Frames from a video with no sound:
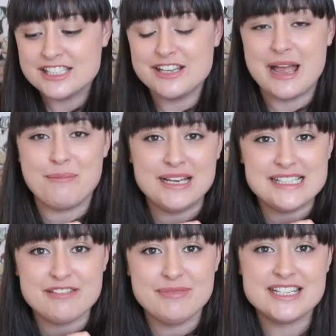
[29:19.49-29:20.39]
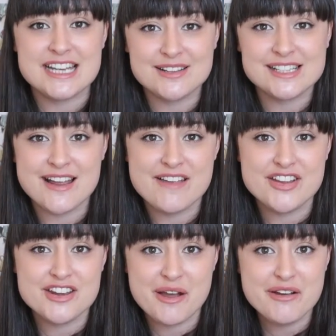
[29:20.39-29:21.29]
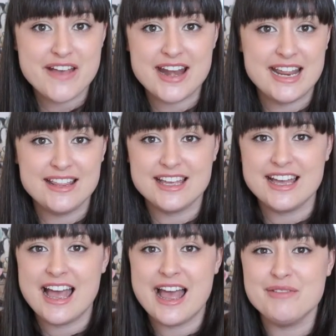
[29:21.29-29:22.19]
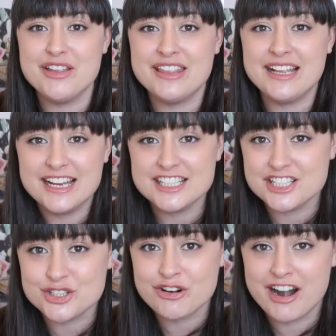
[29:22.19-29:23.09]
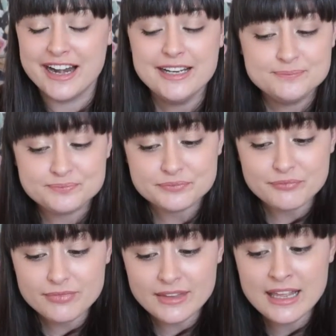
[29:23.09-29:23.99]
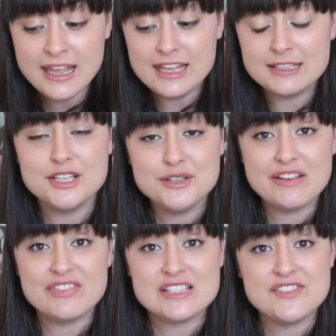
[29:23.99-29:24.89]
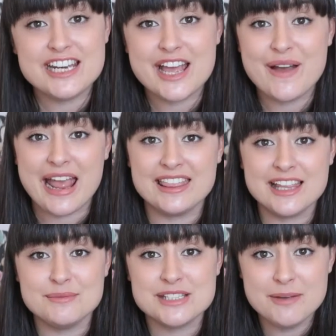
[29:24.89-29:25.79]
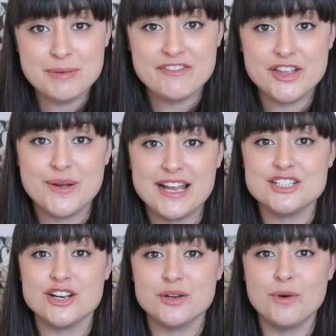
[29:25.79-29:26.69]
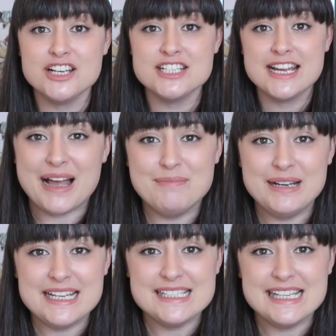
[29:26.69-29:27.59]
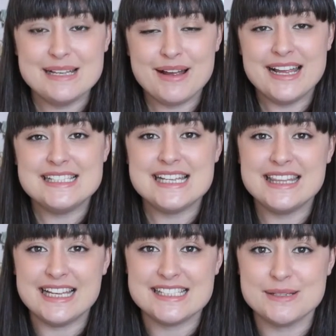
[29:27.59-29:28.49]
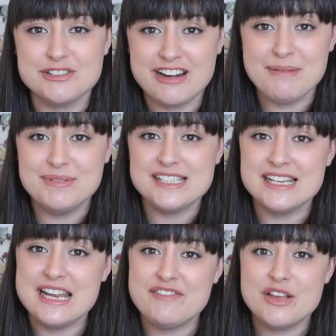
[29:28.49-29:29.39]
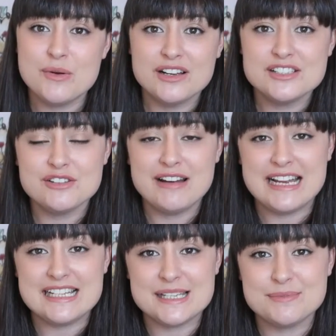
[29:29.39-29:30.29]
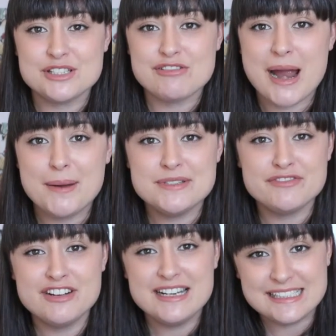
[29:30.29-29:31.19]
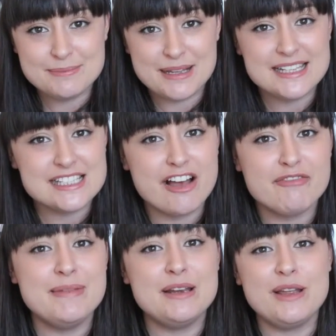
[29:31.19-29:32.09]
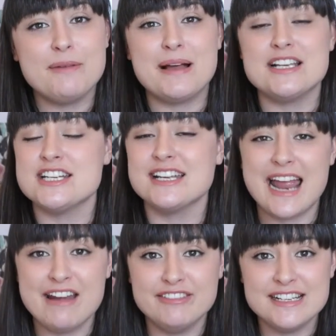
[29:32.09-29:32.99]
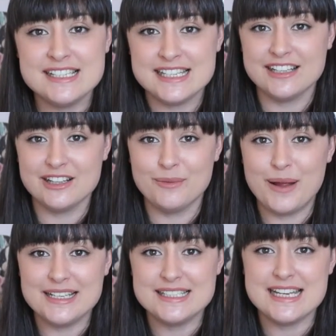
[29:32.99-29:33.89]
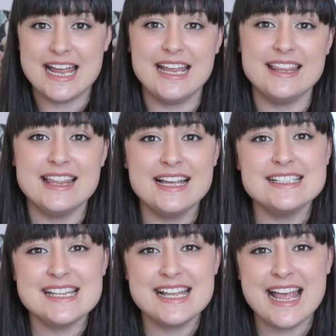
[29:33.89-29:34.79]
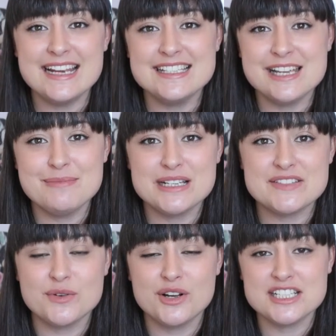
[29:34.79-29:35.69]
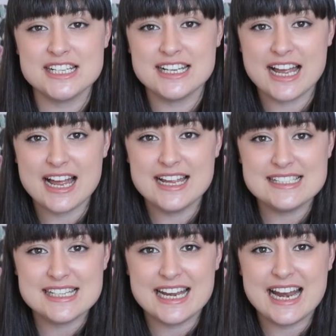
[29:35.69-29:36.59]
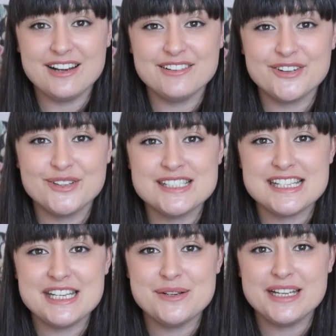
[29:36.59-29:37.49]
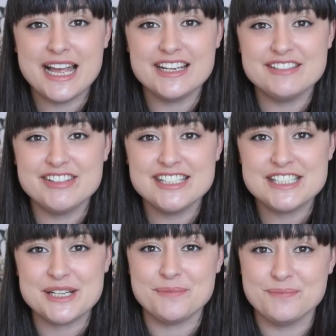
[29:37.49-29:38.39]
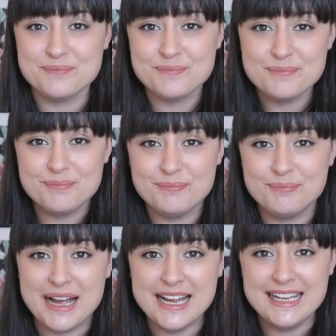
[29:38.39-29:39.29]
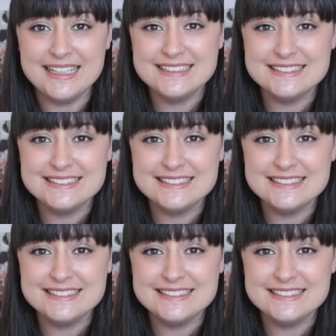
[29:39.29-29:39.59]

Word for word: So yeah, please give me a shout out if you know of any that um, you think I should try. Do give this video a thumbs up if you enjoyed watching and please think about hitting that subscribe button if you aren't already subscribed for a little bit of midweek magic every single Wednesday. Thanks again so much for watching guys and I look forward to seeing you again real soon. Bye!